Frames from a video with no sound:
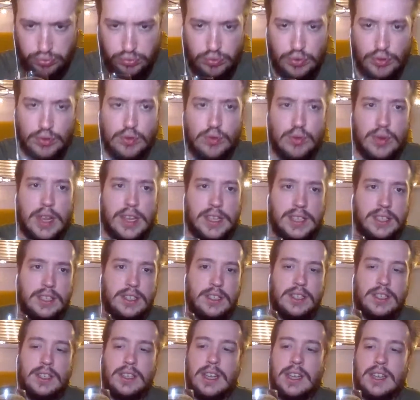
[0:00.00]
Ooh,
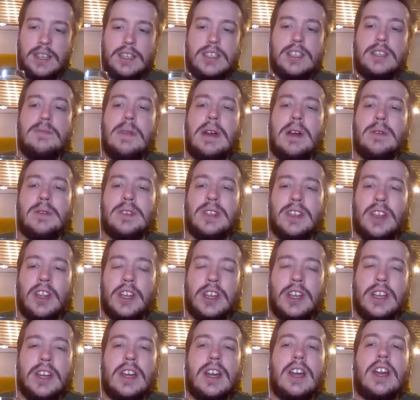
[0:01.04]
that smells
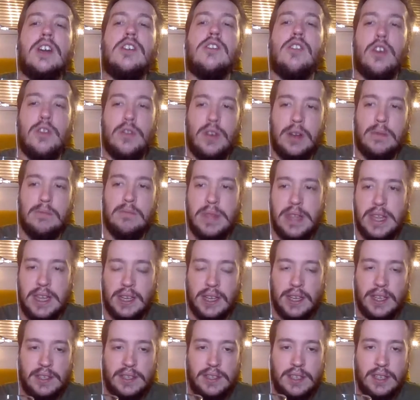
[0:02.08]
like a grown-up beer.
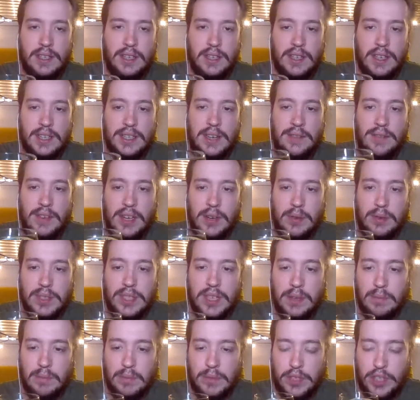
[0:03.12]
Let's have a little
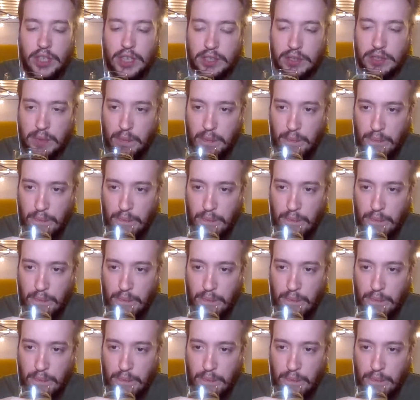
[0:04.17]
sip. Cheers.